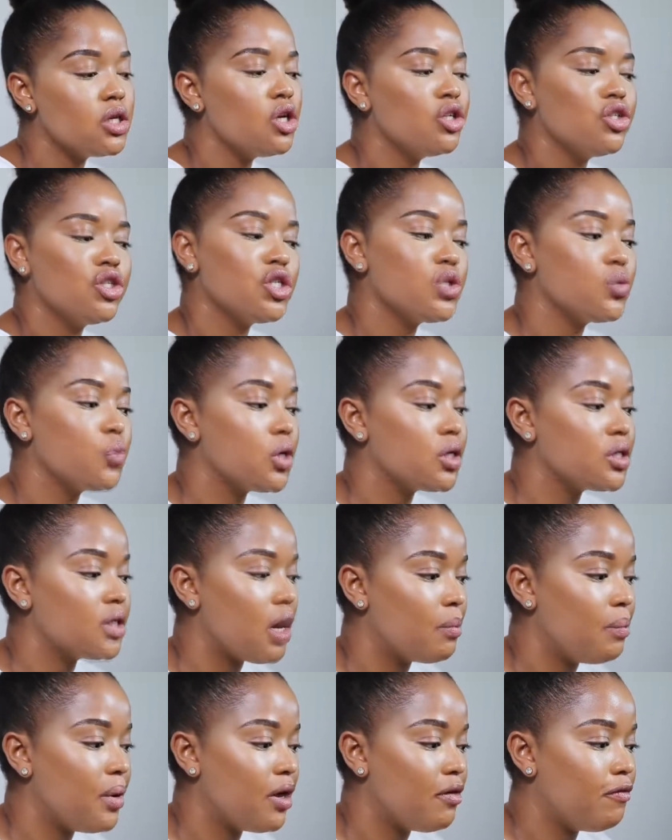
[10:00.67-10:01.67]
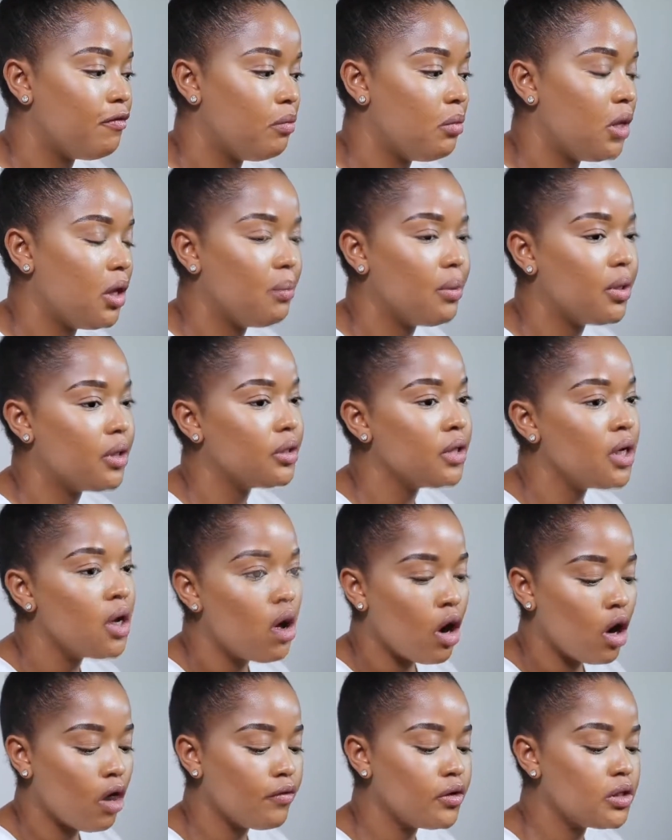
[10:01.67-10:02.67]
just works out better for me, but
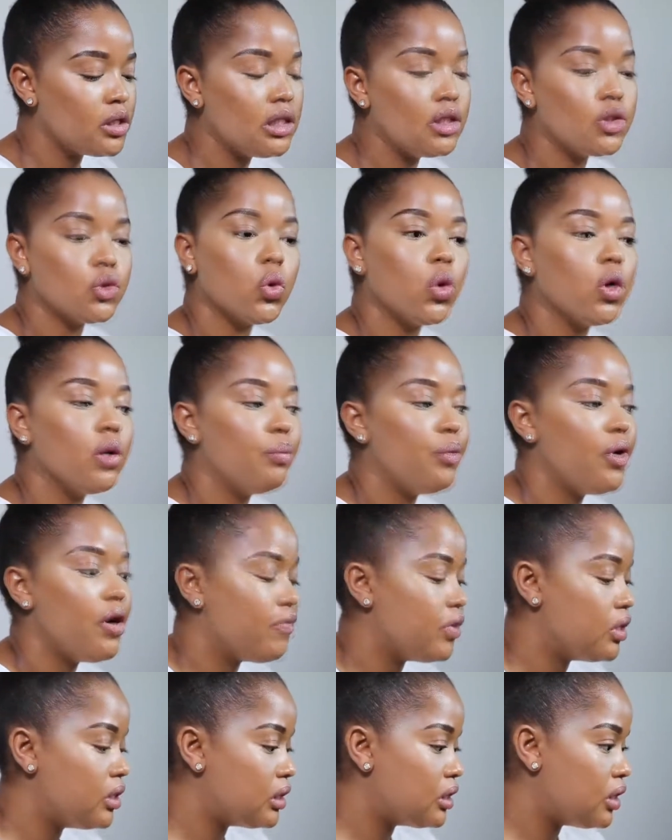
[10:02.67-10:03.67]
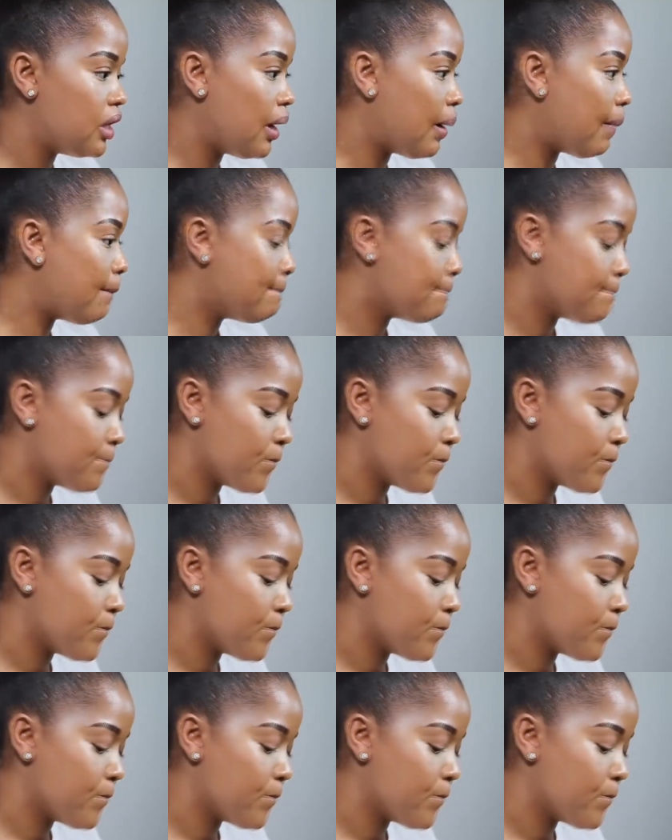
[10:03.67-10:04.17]
obviously it's all a preference thing.